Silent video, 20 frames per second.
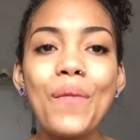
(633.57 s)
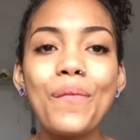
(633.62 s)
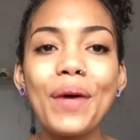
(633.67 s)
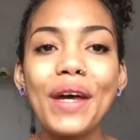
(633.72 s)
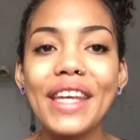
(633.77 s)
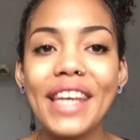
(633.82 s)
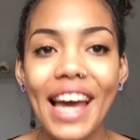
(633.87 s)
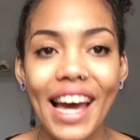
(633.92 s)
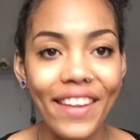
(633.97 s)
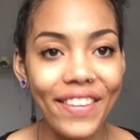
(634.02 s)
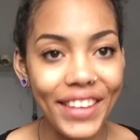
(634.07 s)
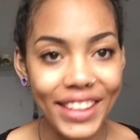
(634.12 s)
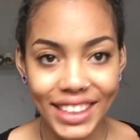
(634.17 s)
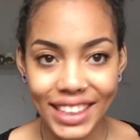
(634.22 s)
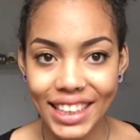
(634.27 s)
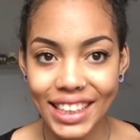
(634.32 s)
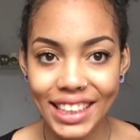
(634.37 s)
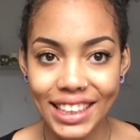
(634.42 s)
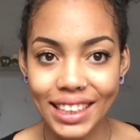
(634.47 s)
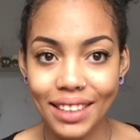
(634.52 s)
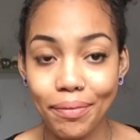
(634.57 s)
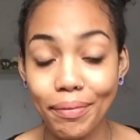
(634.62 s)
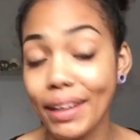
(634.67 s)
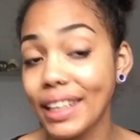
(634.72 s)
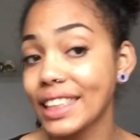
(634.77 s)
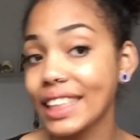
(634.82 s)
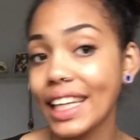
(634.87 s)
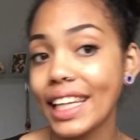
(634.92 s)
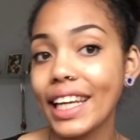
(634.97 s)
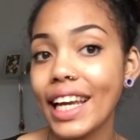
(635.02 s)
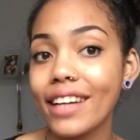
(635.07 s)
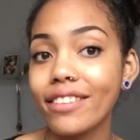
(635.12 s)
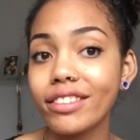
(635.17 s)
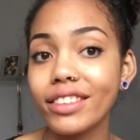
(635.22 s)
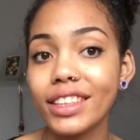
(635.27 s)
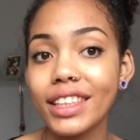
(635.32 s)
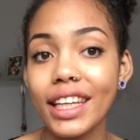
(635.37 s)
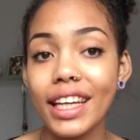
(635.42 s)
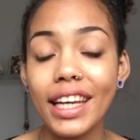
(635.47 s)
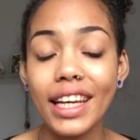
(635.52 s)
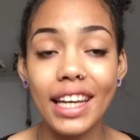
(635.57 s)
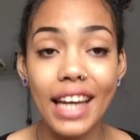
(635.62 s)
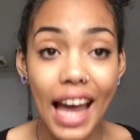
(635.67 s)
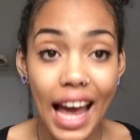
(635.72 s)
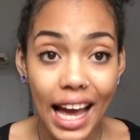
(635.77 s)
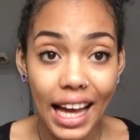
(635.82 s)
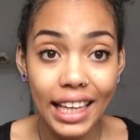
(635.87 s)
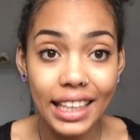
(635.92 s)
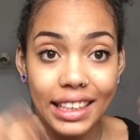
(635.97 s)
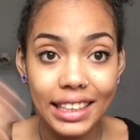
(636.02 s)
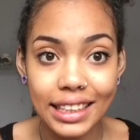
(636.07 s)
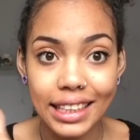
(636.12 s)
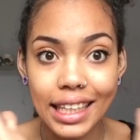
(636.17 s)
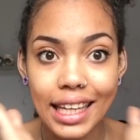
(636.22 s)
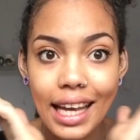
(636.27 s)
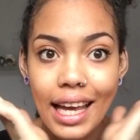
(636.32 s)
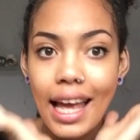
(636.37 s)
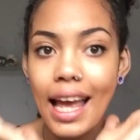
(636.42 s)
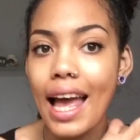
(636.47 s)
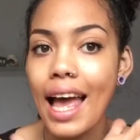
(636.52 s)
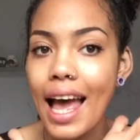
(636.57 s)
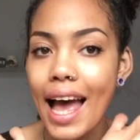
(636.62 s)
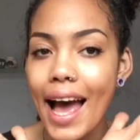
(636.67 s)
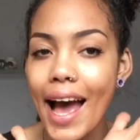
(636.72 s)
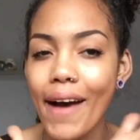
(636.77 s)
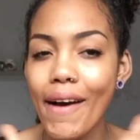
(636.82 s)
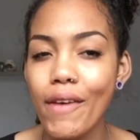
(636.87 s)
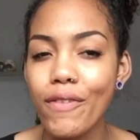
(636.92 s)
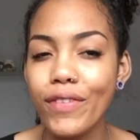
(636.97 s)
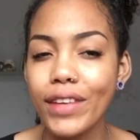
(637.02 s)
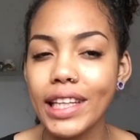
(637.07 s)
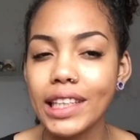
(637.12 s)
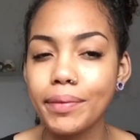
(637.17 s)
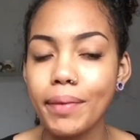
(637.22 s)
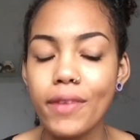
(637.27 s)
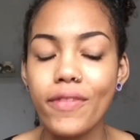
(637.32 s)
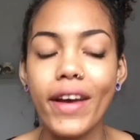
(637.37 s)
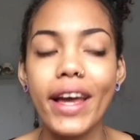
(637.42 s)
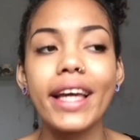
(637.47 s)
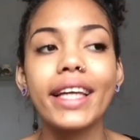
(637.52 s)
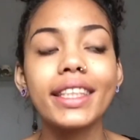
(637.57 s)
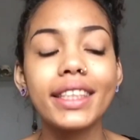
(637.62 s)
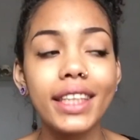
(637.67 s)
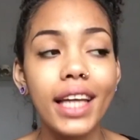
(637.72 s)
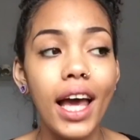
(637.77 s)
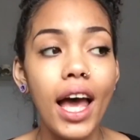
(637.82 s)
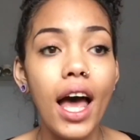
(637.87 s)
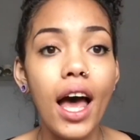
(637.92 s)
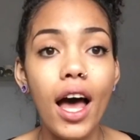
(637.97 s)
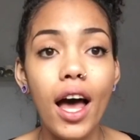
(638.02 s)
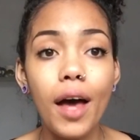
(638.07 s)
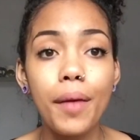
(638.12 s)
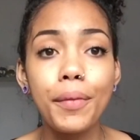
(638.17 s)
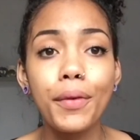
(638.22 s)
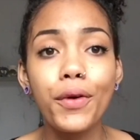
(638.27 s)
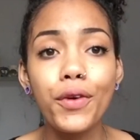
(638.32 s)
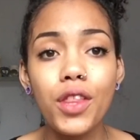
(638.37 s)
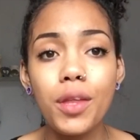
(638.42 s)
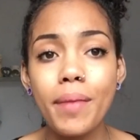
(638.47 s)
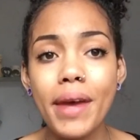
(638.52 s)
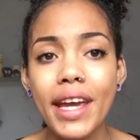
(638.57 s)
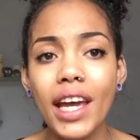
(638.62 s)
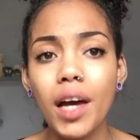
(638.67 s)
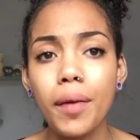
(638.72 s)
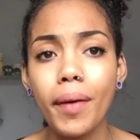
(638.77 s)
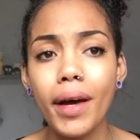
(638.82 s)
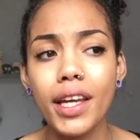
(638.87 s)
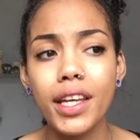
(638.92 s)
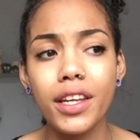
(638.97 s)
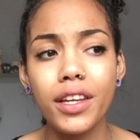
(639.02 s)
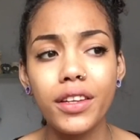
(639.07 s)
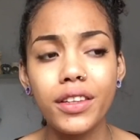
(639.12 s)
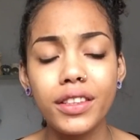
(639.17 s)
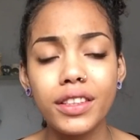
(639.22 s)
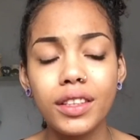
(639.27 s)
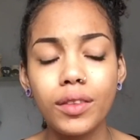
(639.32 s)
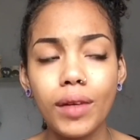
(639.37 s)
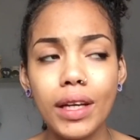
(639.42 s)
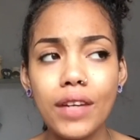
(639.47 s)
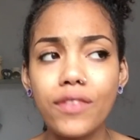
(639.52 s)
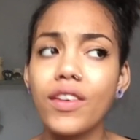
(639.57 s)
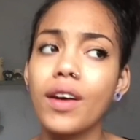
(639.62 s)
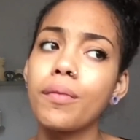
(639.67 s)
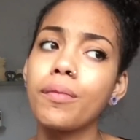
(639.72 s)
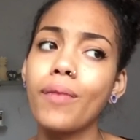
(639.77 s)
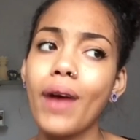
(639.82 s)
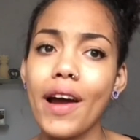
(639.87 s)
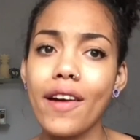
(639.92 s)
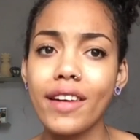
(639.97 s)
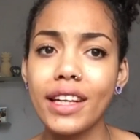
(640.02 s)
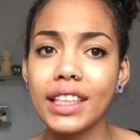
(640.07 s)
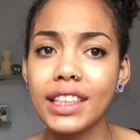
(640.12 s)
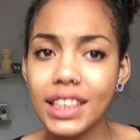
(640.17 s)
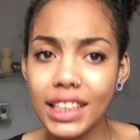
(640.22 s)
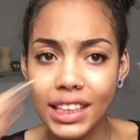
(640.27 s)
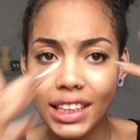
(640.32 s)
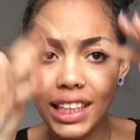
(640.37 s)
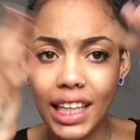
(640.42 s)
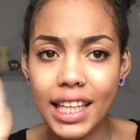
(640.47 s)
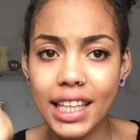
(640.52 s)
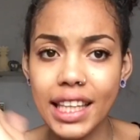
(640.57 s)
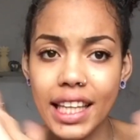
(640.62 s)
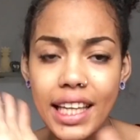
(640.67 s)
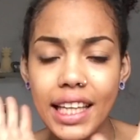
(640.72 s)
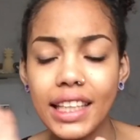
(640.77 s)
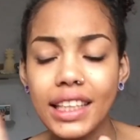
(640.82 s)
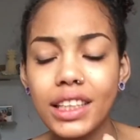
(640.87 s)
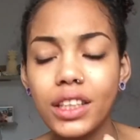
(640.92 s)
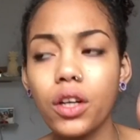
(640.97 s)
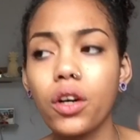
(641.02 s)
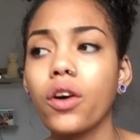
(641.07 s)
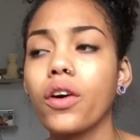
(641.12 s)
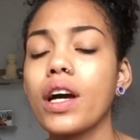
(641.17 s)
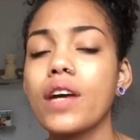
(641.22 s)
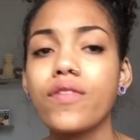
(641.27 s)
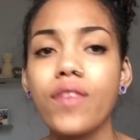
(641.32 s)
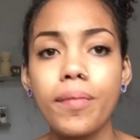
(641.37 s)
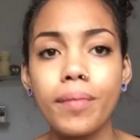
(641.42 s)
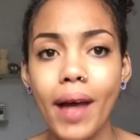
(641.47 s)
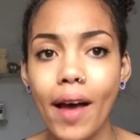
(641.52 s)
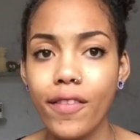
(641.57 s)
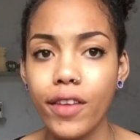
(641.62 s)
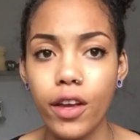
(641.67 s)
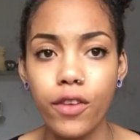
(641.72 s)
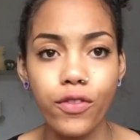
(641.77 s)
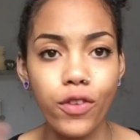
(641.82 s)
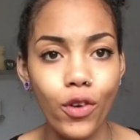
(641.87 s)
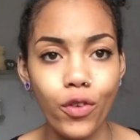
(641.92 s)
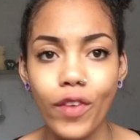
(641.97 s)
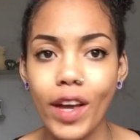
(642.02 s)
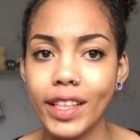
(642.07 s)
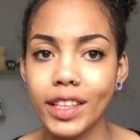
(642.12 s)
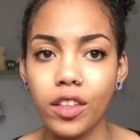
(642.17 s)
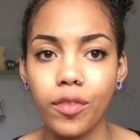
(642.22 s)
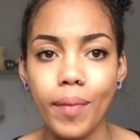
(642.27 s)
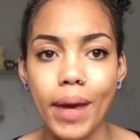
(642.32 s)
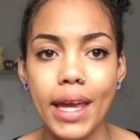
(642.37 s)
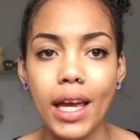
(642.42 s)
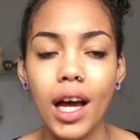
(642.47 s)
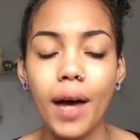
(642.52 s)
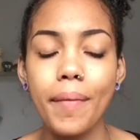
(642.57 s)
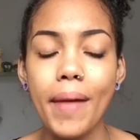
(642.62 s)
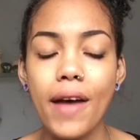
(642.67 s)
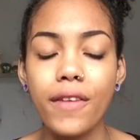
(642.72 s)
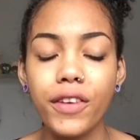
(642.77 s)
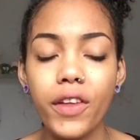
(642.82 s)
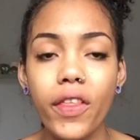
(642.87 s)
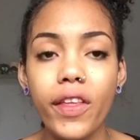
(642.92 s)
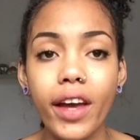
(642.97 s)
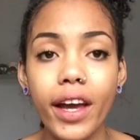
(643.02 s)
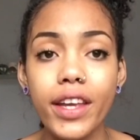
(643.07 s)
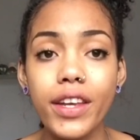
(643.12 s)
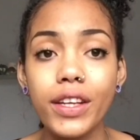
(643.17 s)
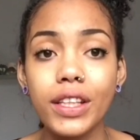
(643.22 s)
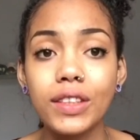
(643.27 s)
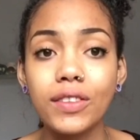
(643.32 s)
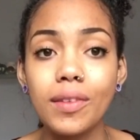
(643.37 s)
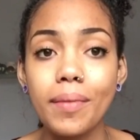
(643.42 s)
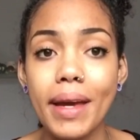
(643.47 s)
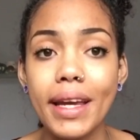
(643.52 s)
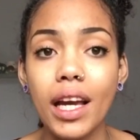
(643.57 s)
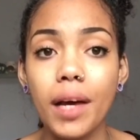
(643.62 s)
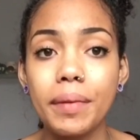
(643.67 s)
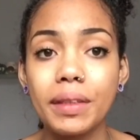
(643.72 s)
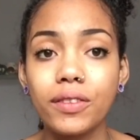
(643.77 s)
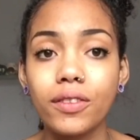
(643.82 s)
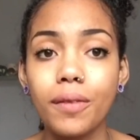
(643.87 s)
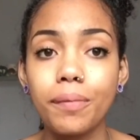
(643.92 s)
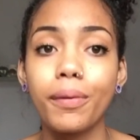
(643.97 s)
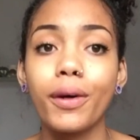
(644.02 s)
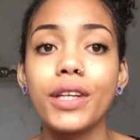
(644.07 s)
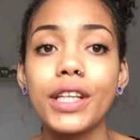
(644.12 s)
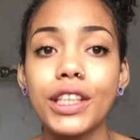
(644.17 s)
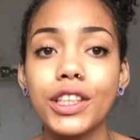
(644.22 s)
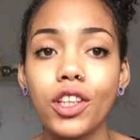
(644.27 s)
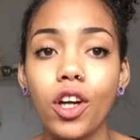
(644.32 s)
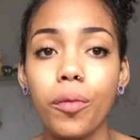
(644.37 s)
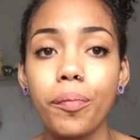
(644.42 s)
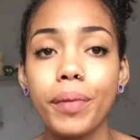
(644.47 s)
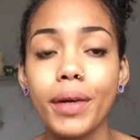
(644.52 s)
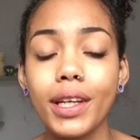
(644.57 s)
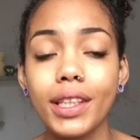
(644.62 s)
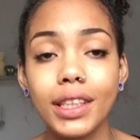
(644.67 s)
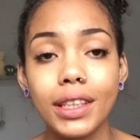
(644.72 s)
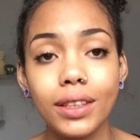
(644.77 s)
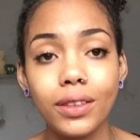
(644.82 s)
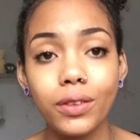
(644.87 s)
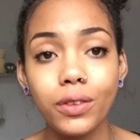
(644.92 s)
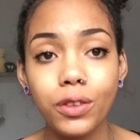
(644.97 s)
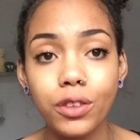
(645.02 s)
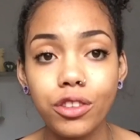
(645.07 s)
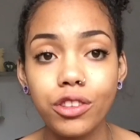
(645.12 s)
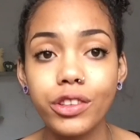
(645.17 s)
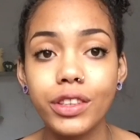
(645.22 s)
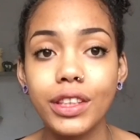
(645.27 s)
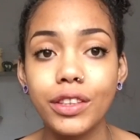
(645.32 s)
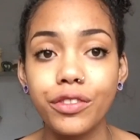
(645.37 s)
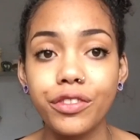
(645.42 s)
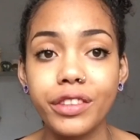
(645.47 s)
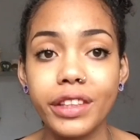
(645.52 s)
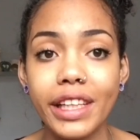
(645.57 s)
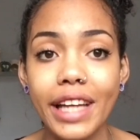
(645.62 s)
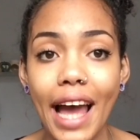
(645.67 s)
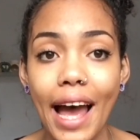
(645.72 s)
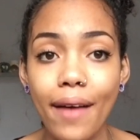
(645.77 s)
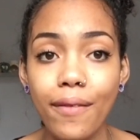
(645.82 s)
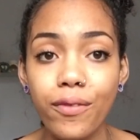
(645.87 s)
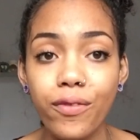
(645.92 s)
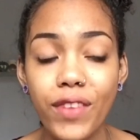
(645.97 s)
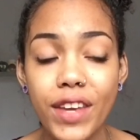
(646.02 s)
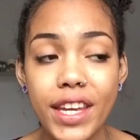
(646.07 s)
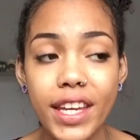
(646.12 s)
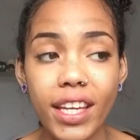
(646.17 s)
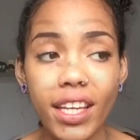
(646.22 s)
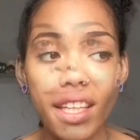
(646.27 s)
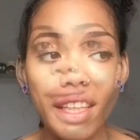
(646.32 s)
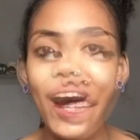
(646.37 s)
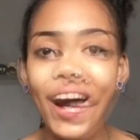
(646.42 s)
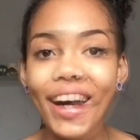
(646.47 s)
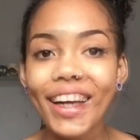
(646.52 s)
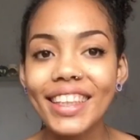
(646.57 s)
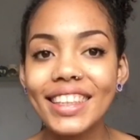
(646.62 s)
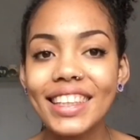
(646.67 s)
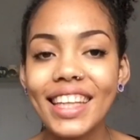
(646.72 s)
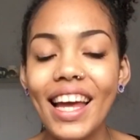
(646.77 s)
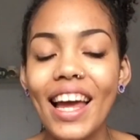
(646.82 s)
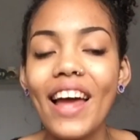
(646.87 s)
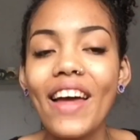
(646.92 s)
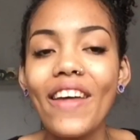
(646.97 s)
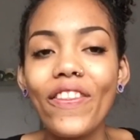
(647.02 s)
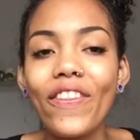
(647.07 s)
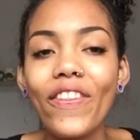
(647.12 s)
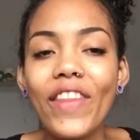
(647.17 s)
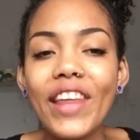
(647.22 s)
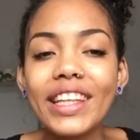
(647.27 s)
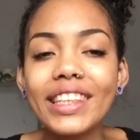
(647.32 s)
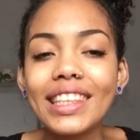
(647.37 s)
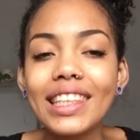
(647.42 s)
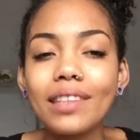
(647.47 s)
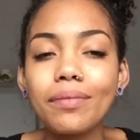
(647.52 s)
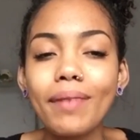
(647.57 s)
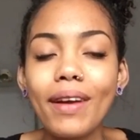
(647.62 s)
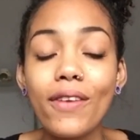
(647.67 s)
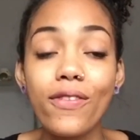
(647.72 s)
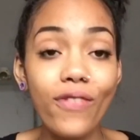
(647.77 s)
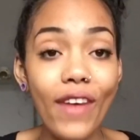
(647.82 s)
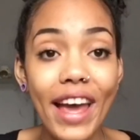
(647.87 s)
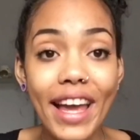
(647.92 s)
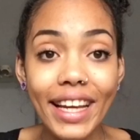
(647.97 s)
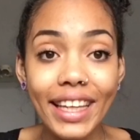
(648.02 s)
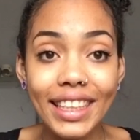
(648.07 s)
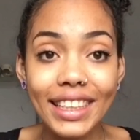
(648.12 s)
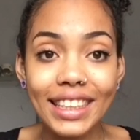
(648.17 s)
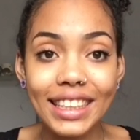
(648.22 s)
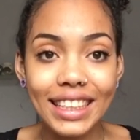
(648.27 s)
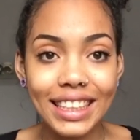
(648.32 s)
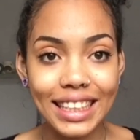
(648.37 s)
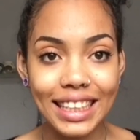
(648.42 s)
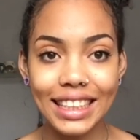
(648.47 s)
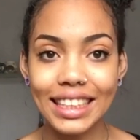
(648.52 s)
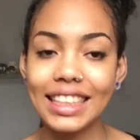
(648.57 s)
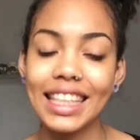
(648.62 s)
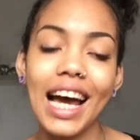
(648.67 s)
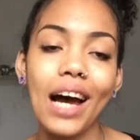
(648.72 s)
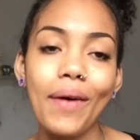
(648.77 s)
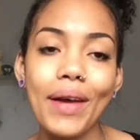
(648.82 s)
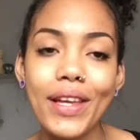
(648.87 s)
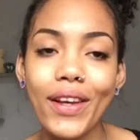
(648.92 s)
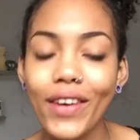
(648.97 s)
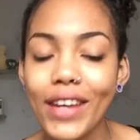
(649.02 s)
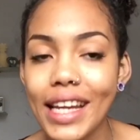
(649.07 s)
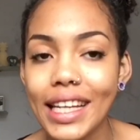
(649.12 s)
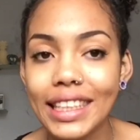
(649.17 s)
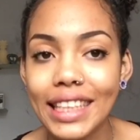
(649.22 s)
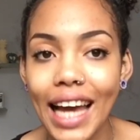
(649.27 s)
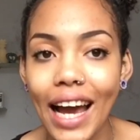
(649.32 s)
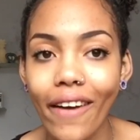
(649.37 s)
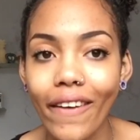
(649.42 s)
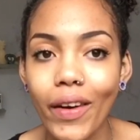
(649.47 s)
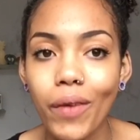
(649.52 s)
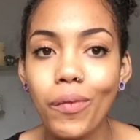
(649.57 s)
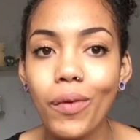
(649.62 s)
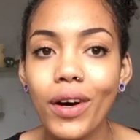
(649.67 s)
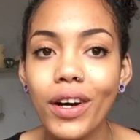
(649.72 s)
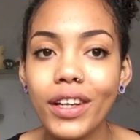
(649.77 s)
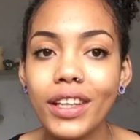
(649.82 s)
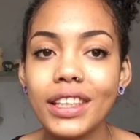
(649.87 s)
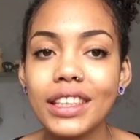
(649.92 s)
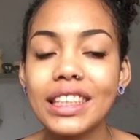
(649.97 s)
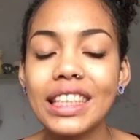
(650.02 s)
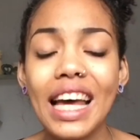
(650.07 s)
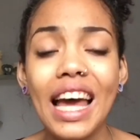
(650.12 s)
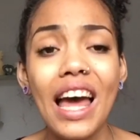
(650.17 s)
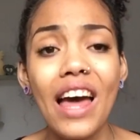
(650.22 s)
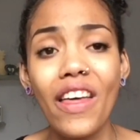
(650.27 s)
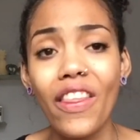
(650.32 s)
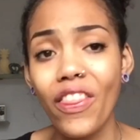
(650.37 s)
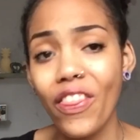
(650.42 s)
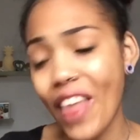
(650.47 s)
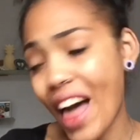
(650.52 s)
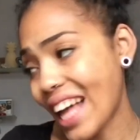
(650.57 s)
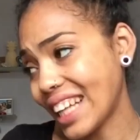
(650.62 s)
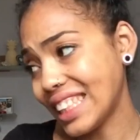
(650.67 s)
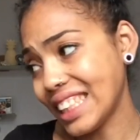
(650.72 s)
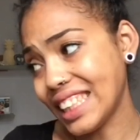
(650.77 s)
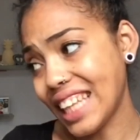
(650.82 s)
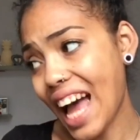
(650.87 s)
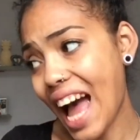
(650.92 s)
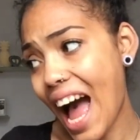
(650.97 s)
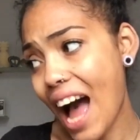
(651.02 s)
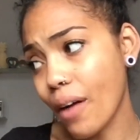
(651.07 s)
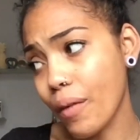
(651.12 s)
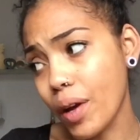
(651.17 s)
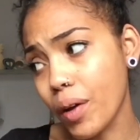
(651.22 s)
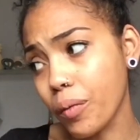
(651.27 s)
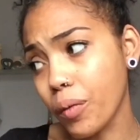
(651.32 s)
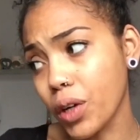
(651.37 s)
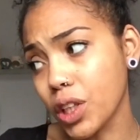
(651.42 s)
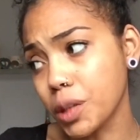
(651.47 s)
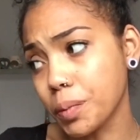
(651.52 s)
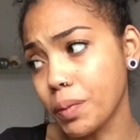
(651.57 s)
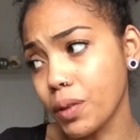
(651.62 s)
But yeah, this is my skincare routine and how I finish my face. All the makeup I use, if I'm wearing just like this, or if I'm having a full face of makeup, everything I use for makeup is from Body Shop because it's all cruelty free and vegan. But this is my face, this is how I got it to how it was, that is how it was